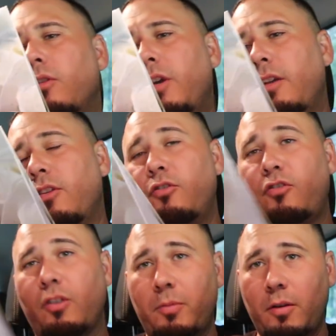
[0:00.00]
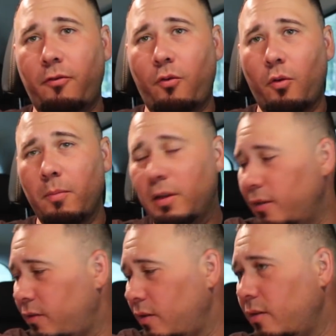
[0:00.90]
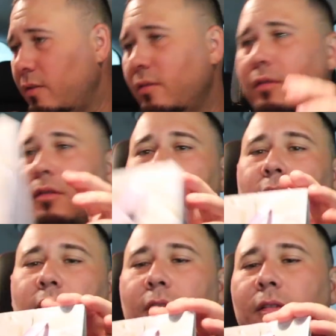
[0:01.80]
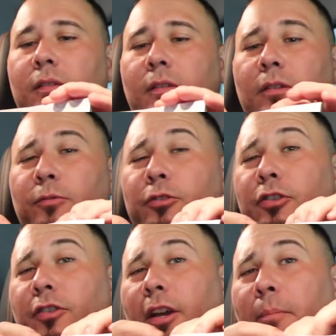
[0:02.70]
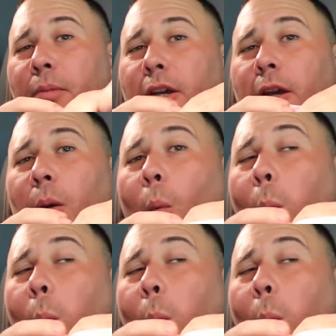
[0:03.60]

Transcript: Okay, there's something for Melissa. We should take a peek.